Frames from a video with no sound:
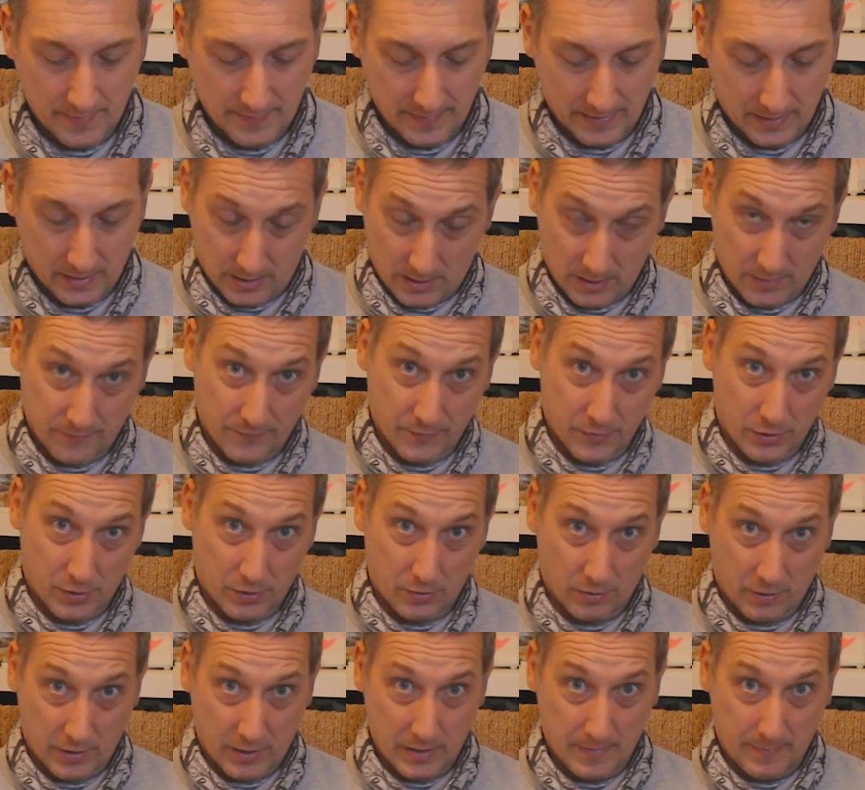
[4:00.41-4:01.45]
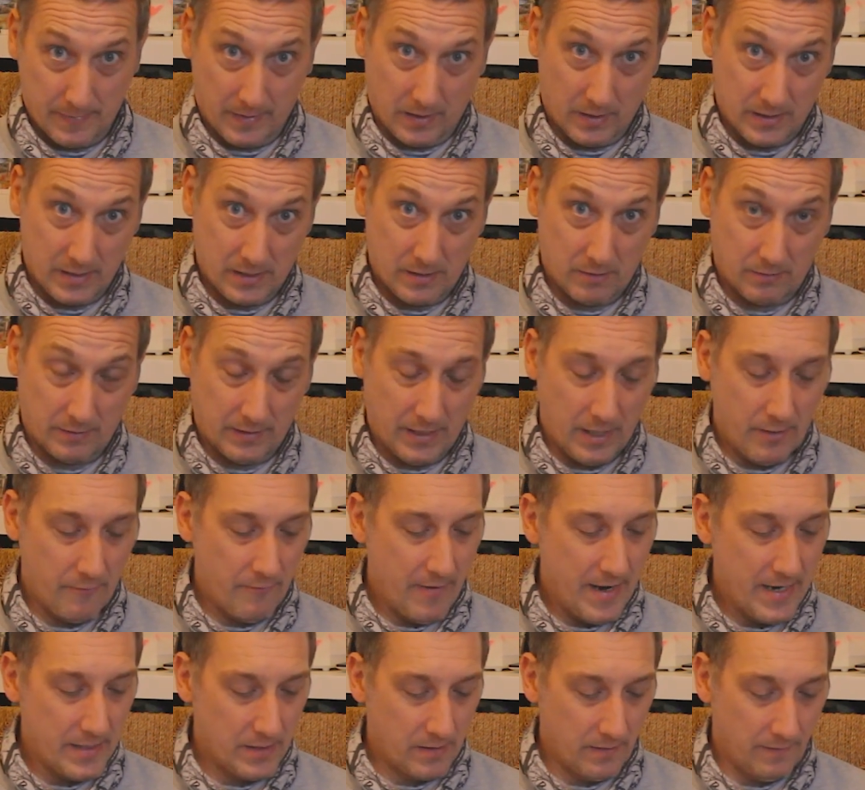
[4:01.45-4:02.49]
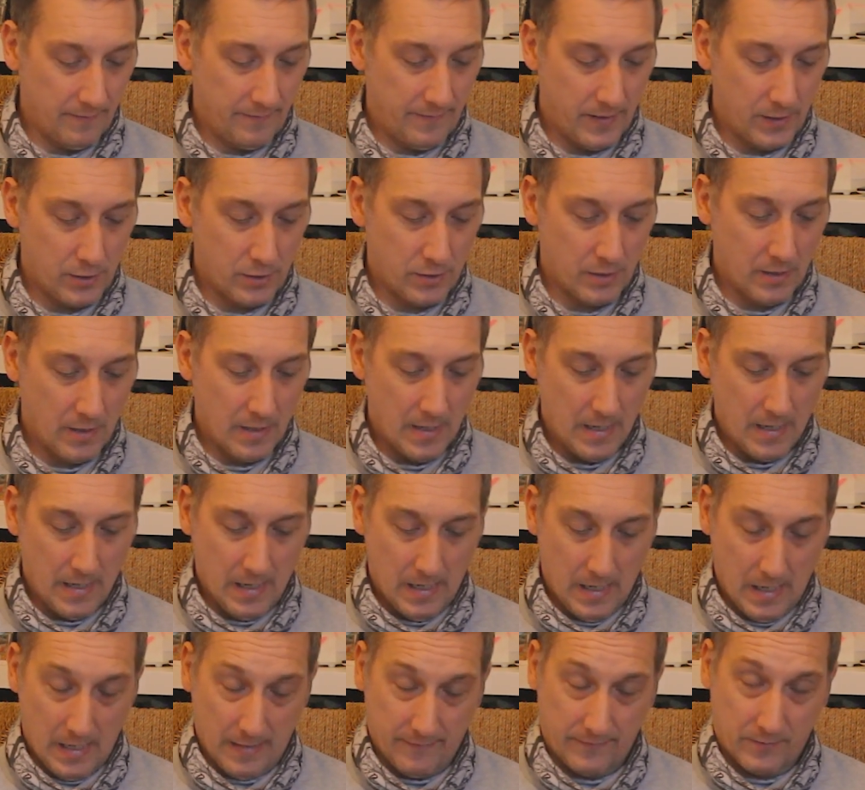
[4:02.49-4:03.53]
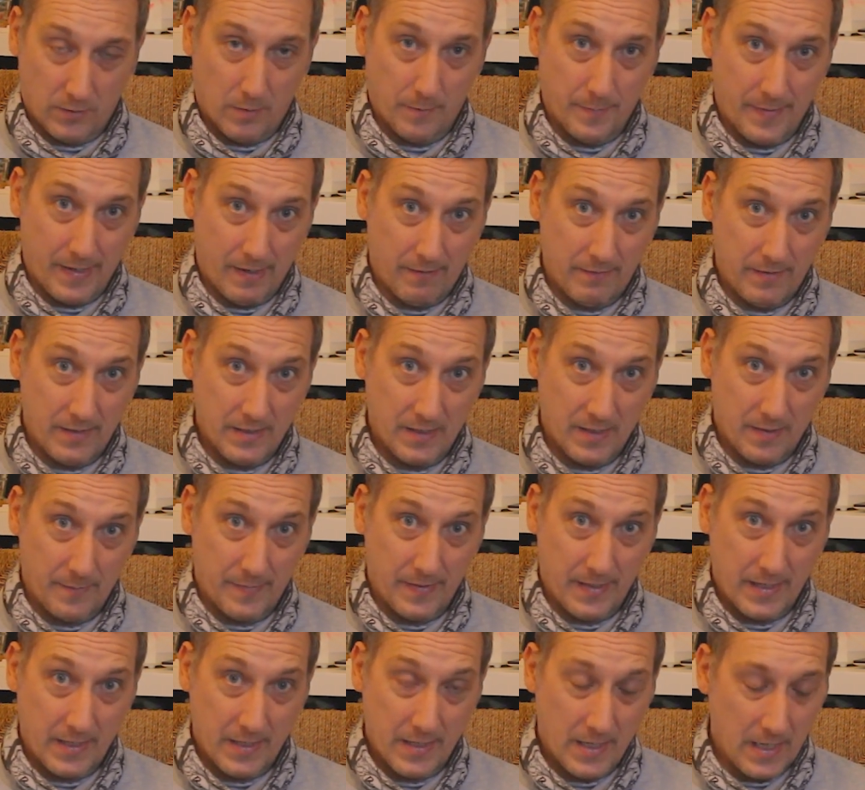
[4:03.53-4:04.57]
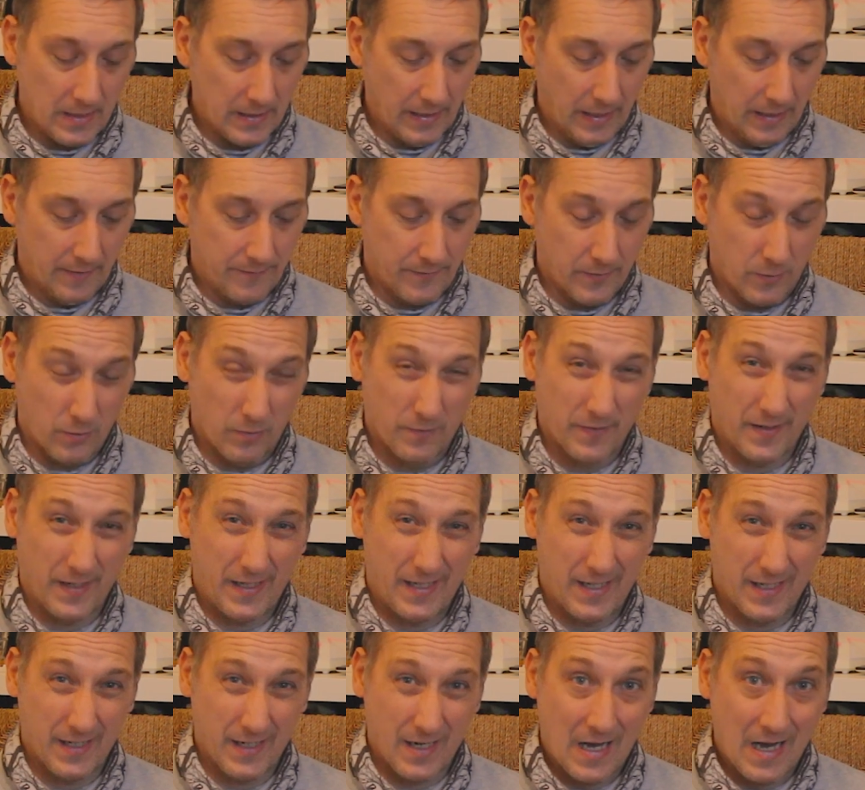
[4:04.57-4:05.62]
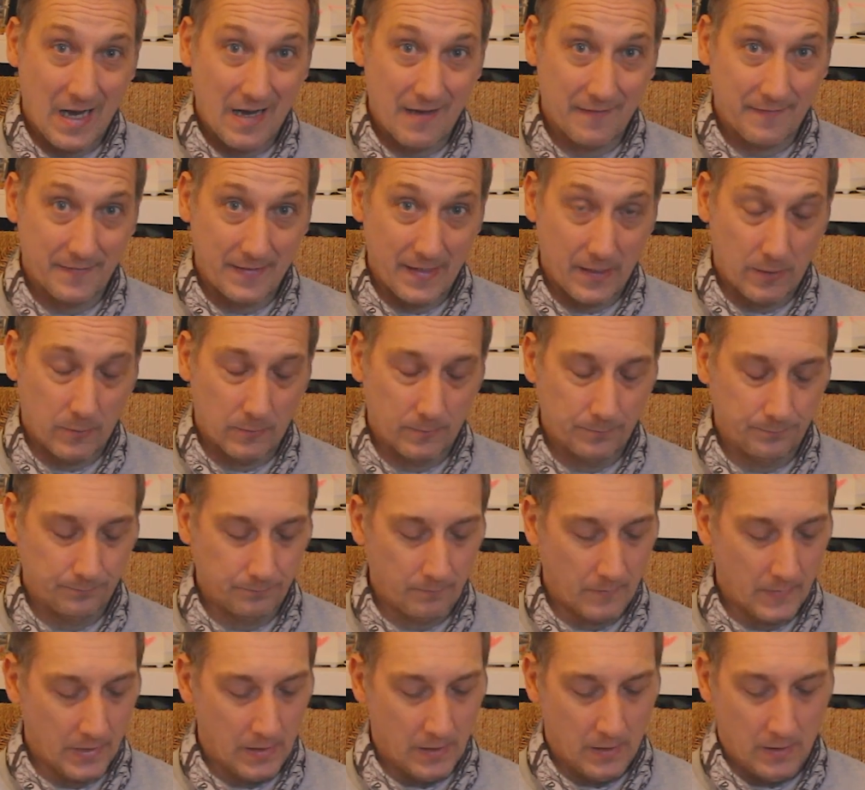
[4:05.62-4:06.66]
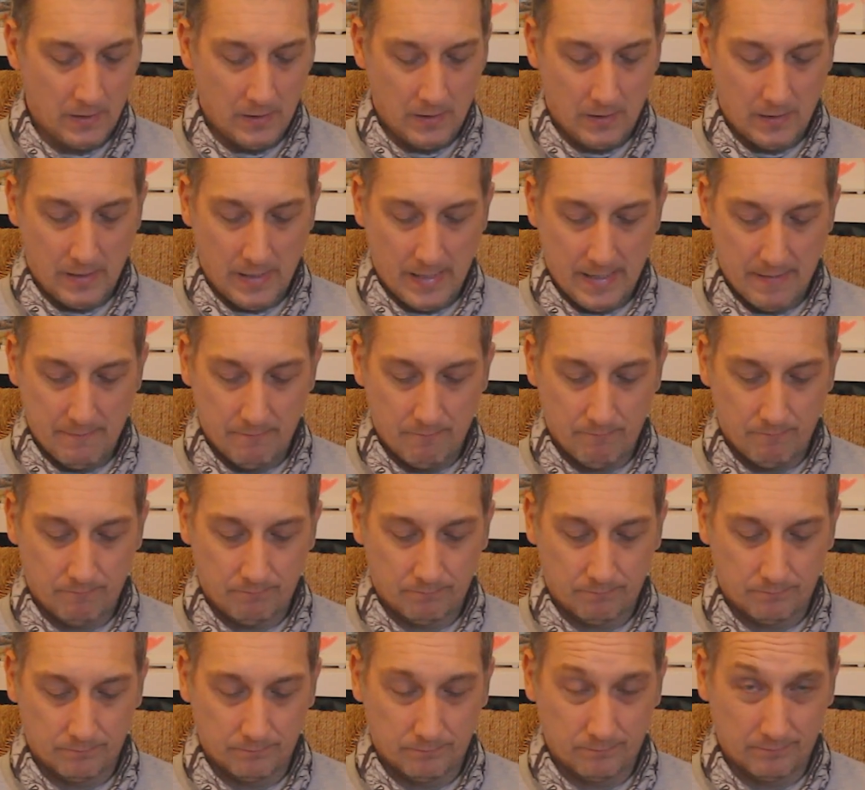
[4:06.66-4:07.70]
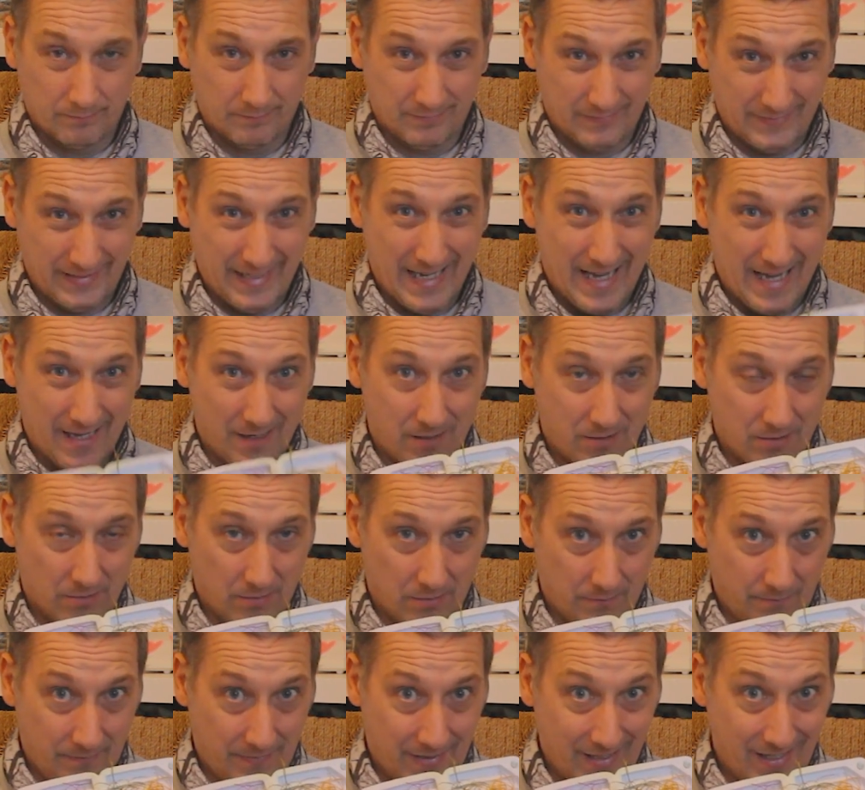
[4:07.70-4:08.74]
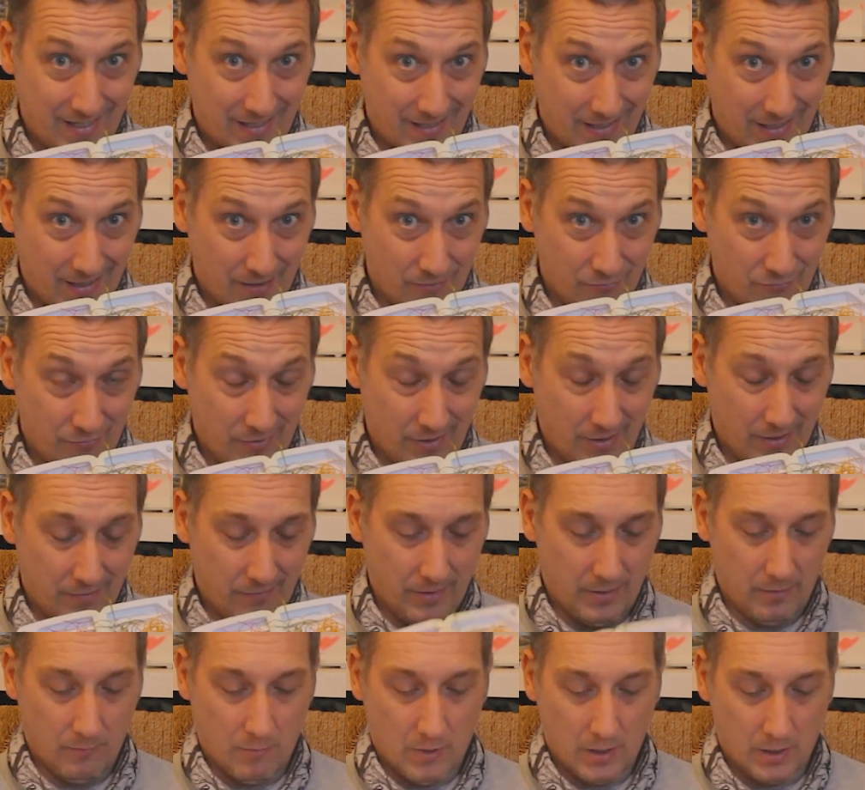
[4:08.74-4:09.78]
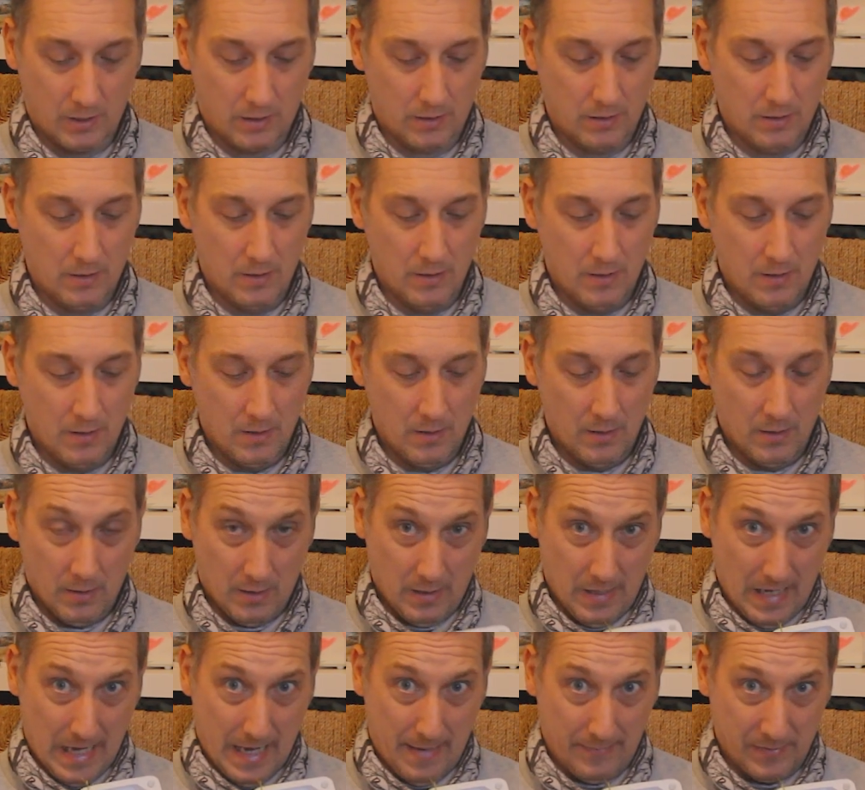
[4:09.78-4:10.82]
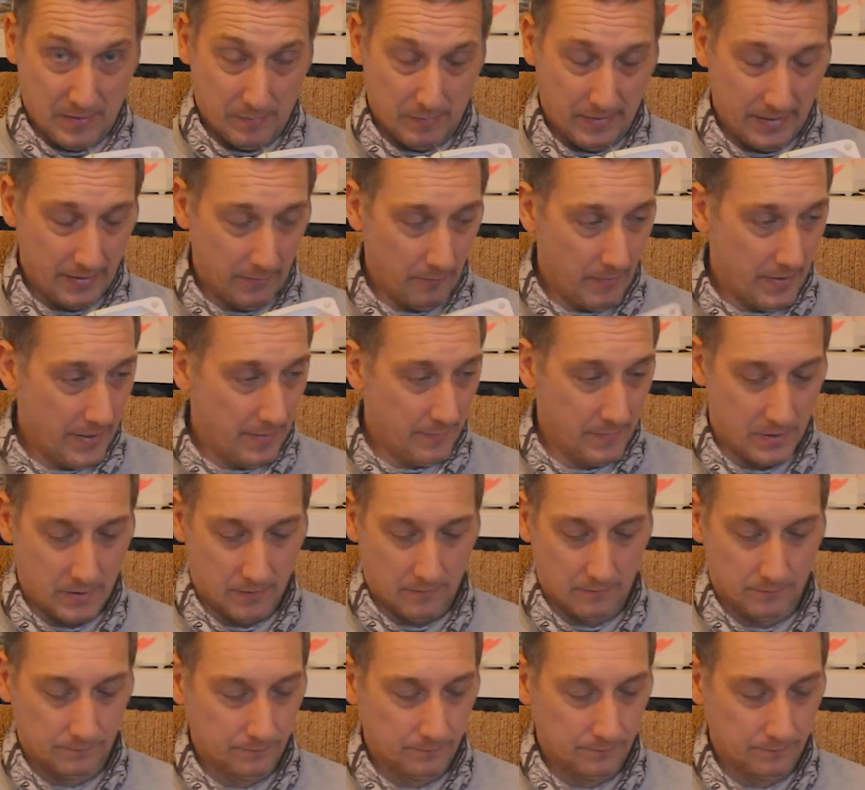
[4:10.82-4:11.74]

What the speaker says: think it's just for stockies, because this will take resident fish. I've caught brownies that have been in that lake for over 1.5 years now. Yeah, so these things really work. Apps bloodworms.